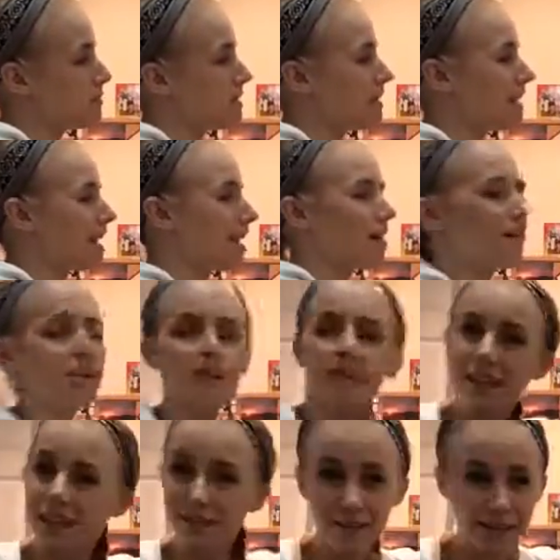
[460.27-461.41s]
But the
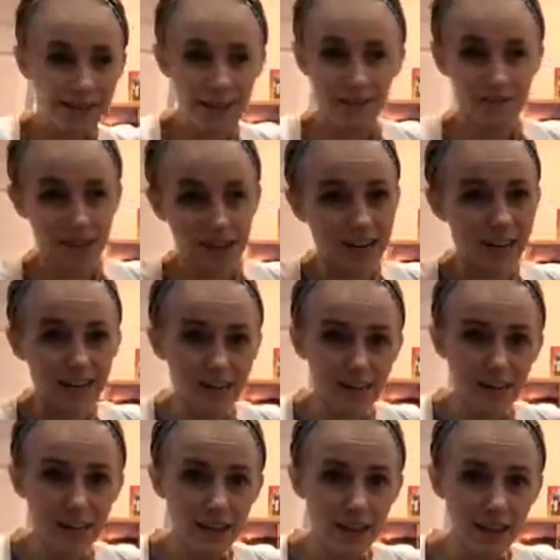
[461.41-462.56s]
calculator can't write it
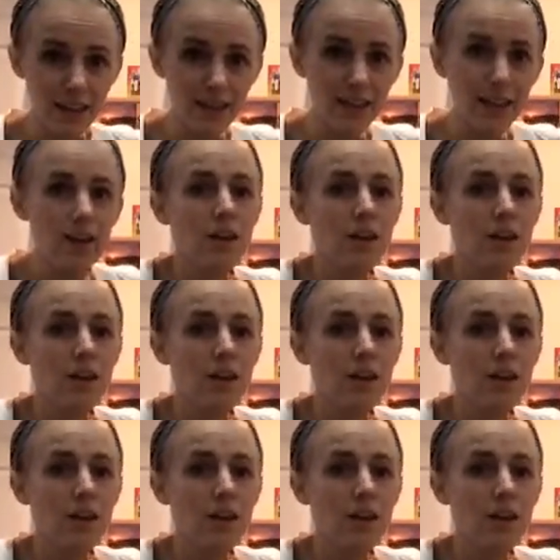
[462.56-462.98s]
like that.